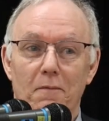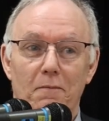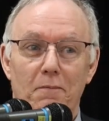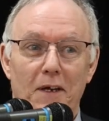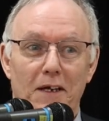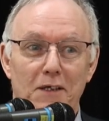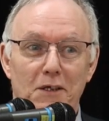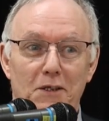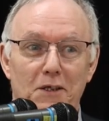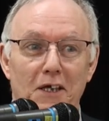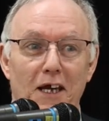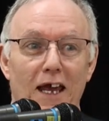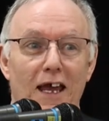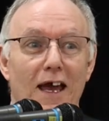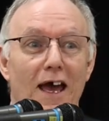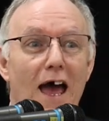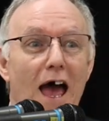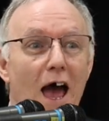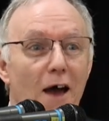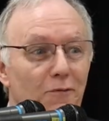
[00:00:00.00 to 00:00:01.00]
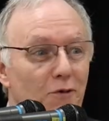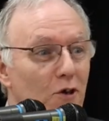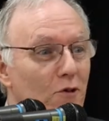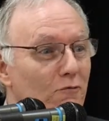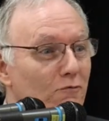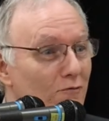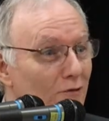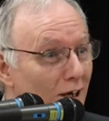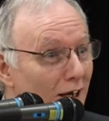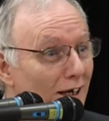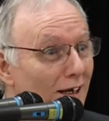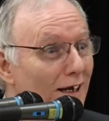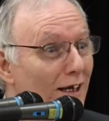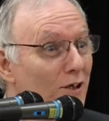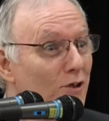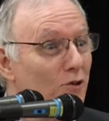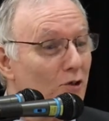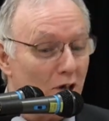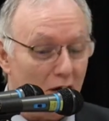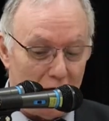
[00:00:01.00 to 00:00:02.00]
But as I say, have you really
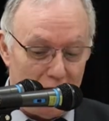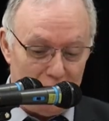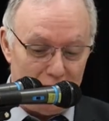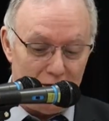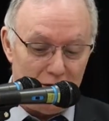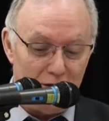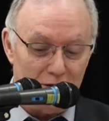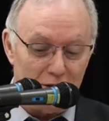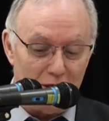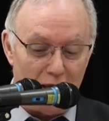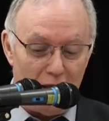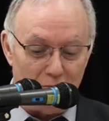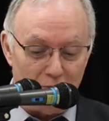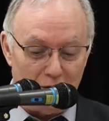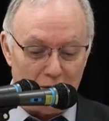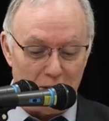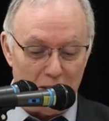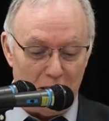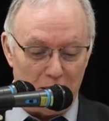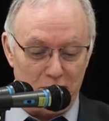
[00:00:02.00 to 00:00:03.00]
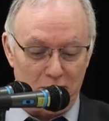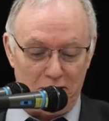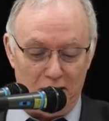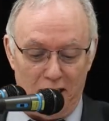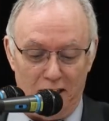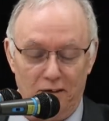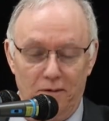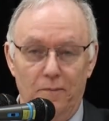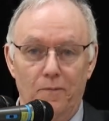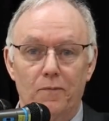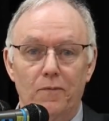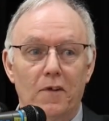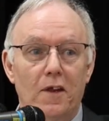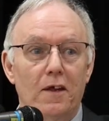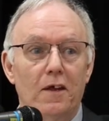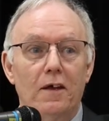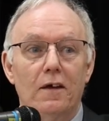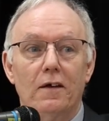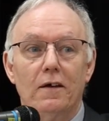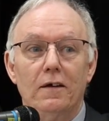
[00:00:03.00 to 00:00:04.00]
tried to get rid of that sin?
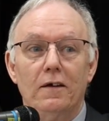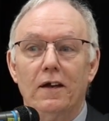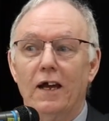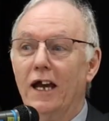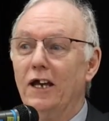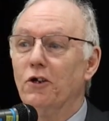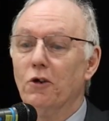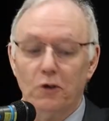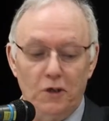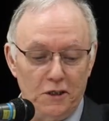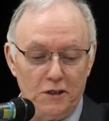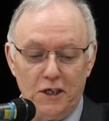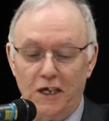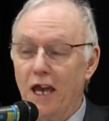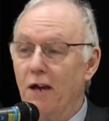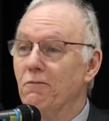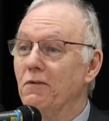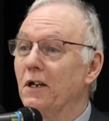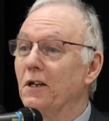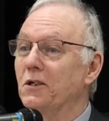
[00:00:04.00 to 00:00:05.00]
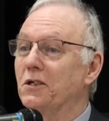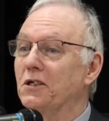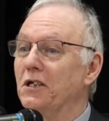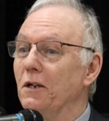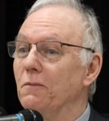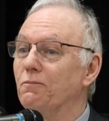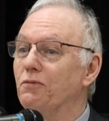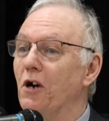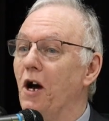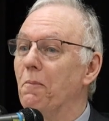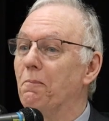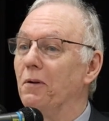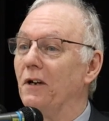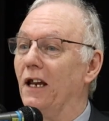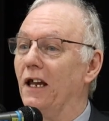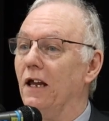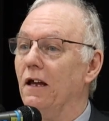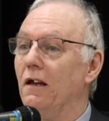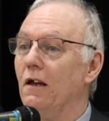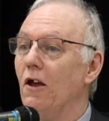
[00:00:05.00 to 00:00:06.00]
In order to get rid of sin
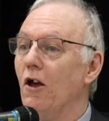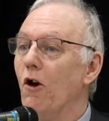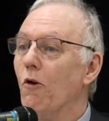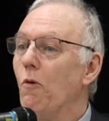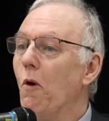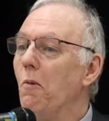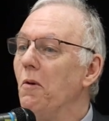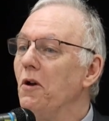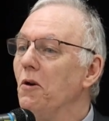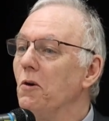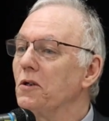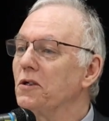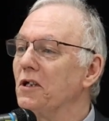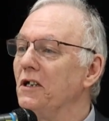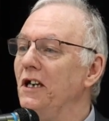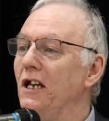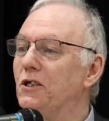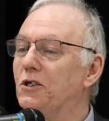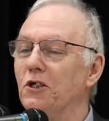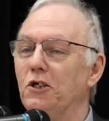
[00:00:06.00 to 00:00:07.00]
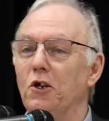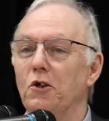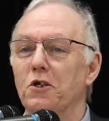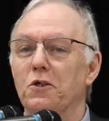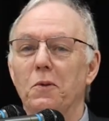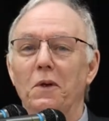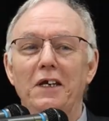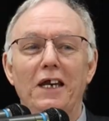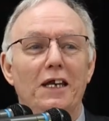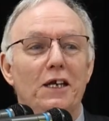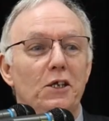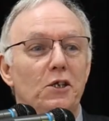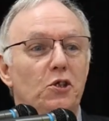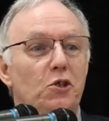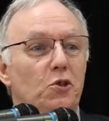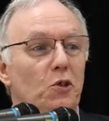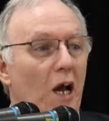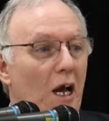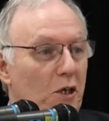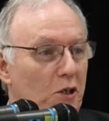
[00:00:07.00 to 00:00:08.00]
properly, what we also need to do is we need
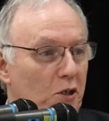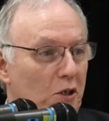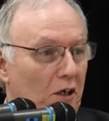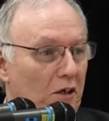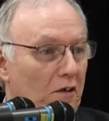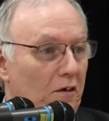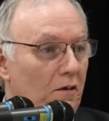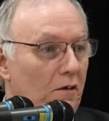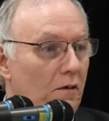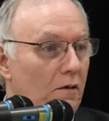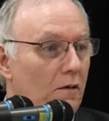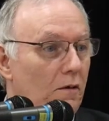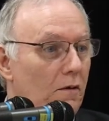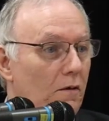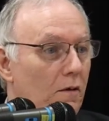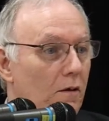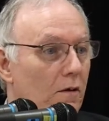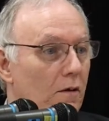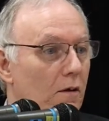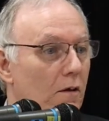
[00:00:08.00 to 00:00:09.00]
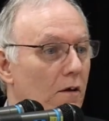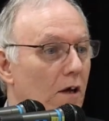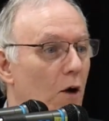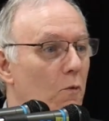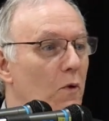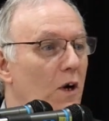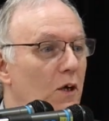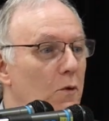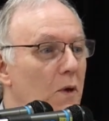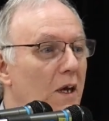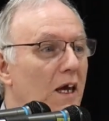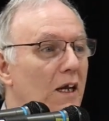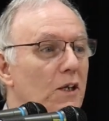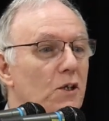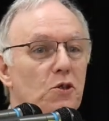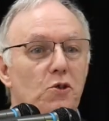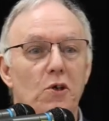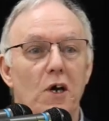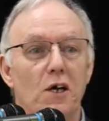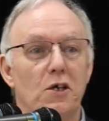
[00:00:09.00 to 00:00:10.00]
instruction. And where do we get
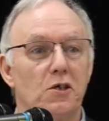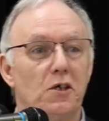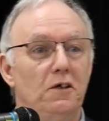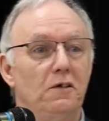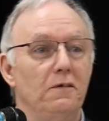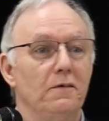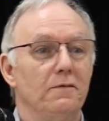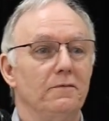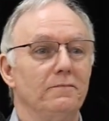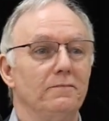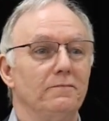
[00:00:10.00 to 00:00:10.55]
instruction?